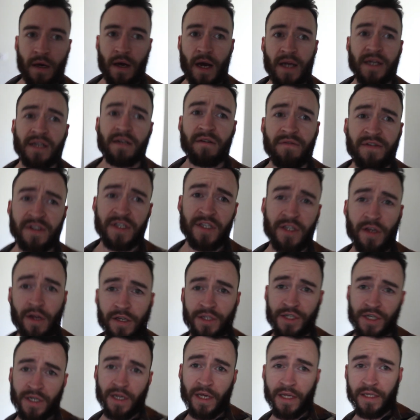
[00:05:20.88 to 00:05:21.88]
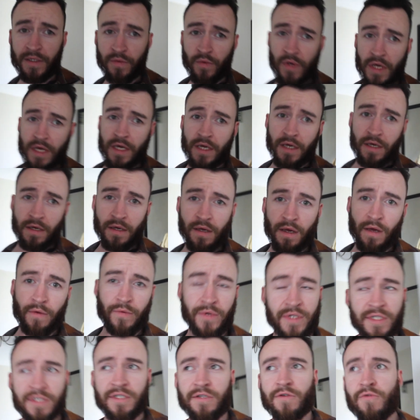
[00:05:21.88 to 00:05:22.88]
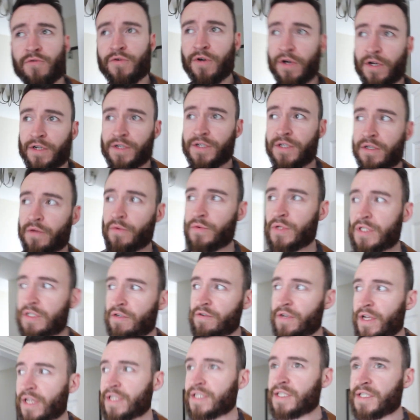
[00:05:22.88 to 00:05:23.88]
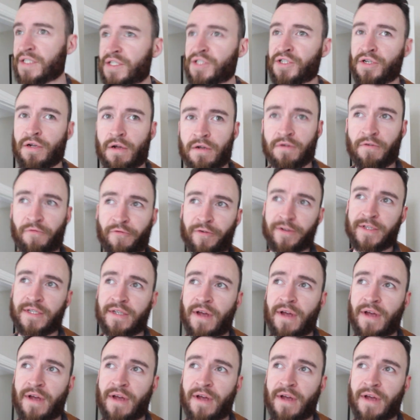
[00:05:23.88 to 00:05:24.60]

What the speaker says: I did have such a nice week. It was so good. It was so nice to see Sean over in